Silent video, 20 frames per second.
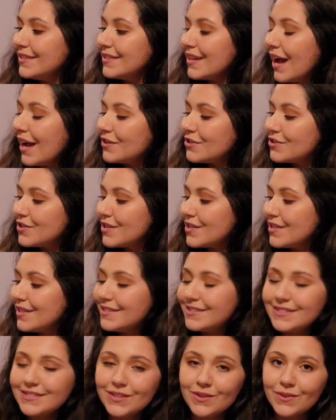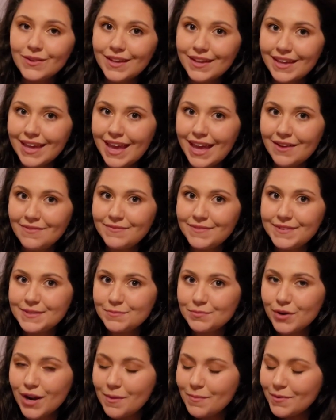Tatcha, the Silk Canvas
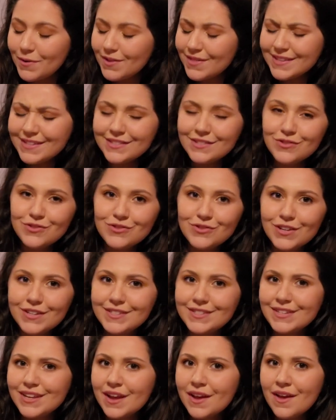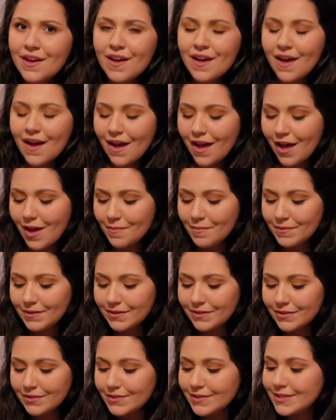Primer. This is just a
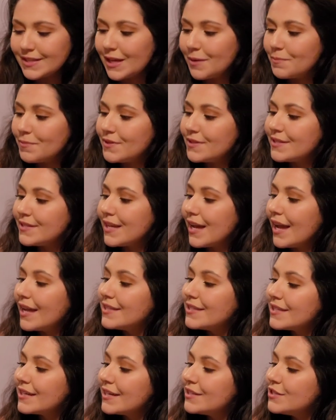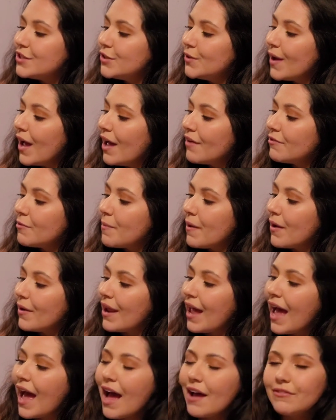little sample size, and I do have about
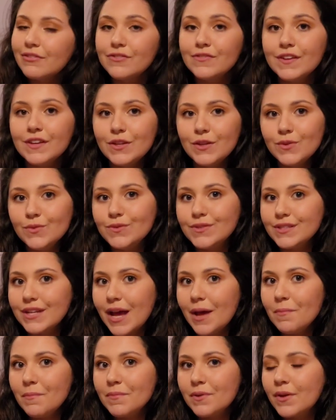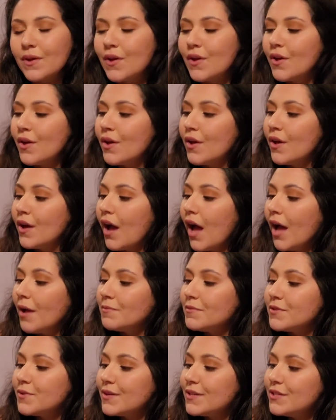half of it used up.
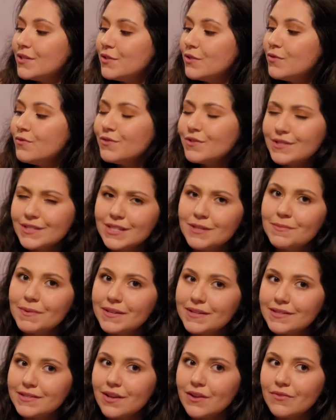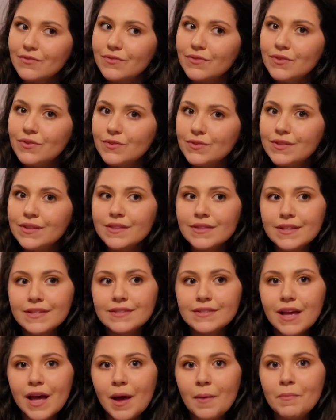So I do foresee myself using this
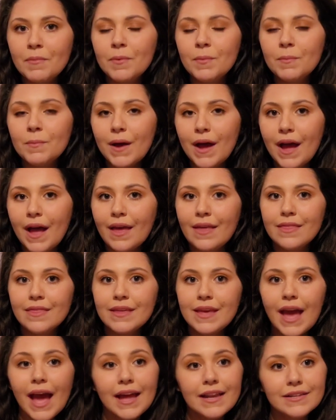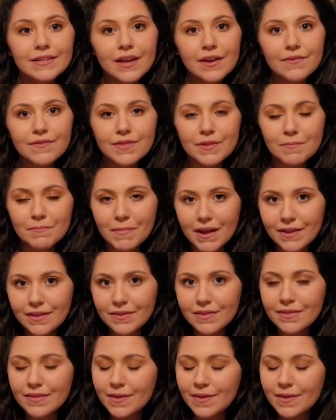up by the end of the month.